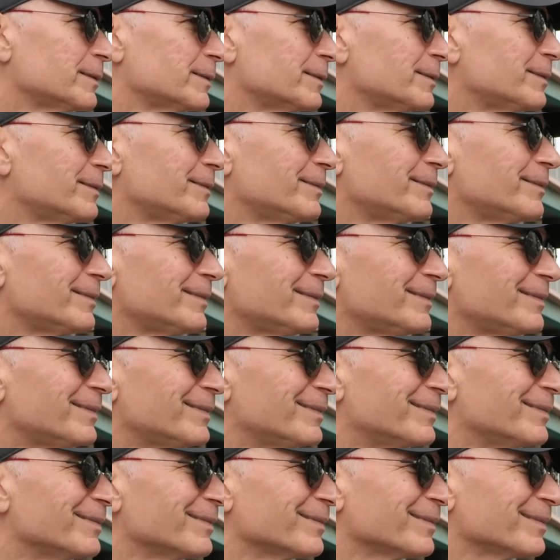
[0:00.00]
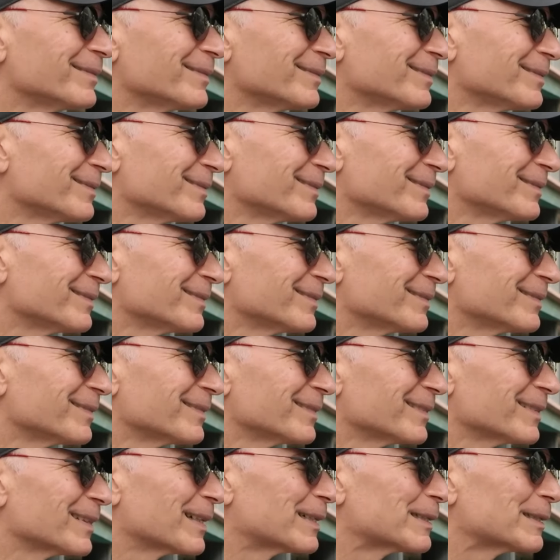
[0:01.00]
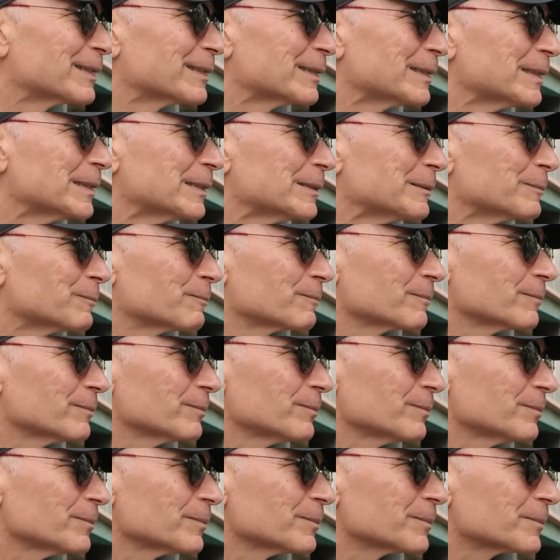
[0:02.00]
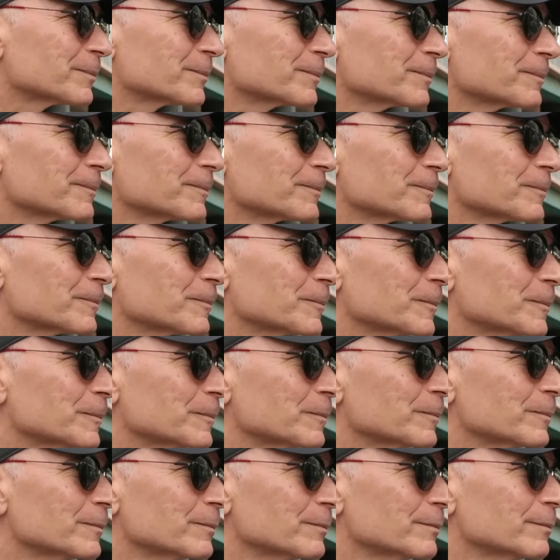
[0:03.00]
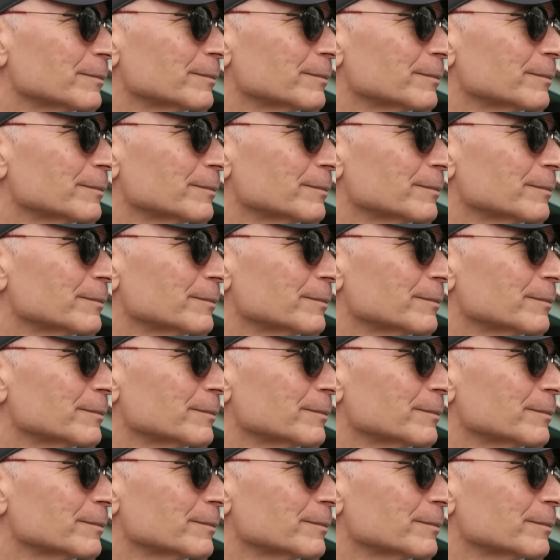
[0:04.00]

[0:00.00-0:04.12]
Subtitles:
This person isn't speaking.